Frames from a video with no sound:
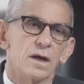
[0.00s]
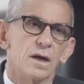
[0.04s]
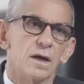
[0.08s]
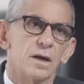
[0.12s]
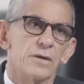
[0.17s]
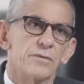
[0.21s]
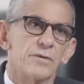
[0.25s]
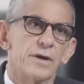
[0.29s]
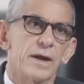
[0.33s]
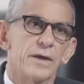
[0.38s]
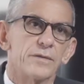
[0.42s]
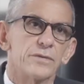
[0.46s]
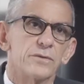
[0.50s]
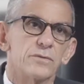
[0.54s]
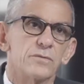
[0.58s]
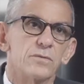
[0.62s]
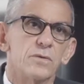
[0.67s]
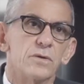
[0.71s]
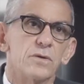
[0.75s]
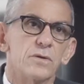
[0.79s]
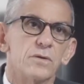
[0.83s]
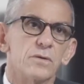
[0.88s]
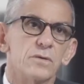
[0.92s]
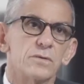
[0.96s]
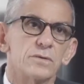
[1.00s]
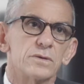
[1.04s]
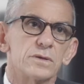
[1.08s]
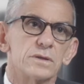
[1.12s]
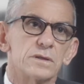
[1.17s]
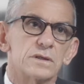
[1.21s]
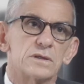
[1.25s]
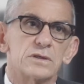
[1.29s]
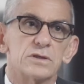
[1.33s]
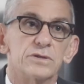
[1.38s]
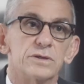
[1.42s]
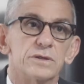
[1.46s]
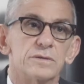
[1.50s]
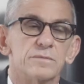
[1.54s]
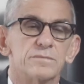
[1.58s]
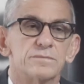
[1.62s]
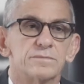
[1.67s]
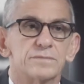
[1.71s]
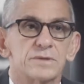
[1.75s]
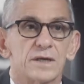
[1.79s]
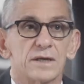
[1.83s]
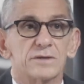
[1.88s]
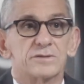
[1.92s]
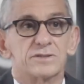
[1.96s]
around the world, including
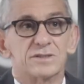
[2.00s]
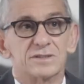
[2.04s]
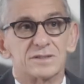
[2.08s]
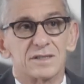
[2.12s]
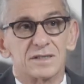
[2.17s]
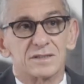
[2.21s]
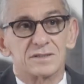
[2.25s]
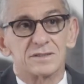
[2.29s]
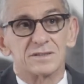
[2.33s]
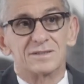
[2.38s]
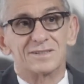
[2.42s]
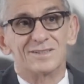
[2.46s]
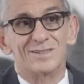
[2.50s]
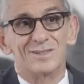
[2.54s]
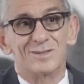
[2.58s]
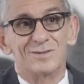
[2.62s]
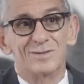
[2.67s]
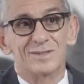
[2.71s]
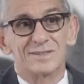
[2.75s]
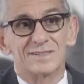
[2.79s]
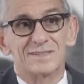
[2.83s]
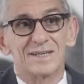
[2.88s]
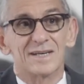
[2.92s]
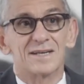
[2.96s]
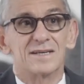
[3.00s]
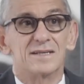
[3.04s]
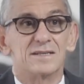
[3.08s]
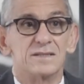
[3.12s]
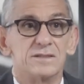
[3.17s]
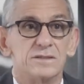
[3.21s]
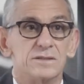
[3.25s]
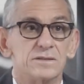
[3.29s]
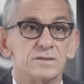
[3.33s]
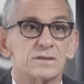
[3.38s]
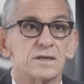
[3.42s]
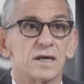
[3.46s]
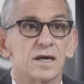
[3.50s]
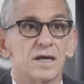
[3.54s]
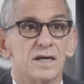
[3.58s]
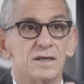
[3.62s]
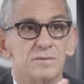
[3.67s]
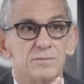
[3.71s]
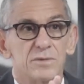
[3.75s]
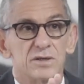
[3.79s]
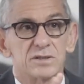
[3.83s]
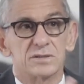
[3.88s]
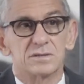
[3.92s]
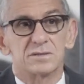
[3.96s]
countries such as the USA, the UK,
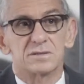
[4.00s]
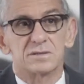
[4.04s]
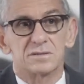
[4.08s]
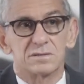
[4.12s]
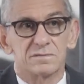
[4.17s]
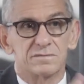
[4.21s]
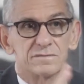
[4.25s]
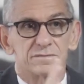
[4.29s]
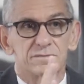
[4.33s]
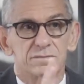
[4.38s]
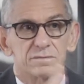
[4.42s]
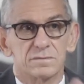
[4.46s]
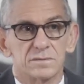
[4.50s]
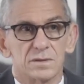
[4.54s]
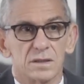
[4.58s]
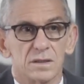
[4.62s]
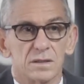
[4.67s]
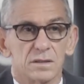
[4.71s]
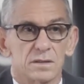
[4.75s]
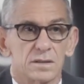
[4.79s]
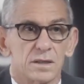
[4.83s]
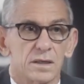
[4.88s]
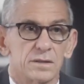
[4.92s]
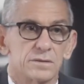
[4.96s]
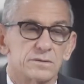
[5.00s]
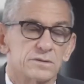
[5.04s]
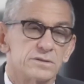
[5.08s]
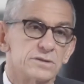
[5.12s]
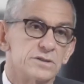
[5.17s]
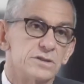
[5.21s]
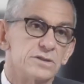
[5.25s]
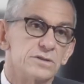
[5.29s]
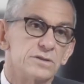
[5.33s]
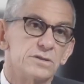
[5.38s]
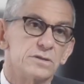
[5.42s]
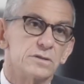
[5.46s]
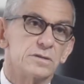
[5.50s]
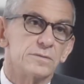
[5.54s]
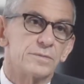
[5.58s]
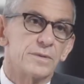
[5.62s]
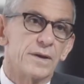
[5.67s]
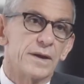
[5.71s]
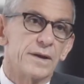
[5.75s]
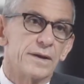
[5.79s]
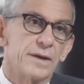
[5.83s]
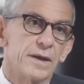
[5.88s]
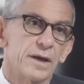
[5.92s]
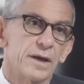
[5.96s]
most countries in Europe and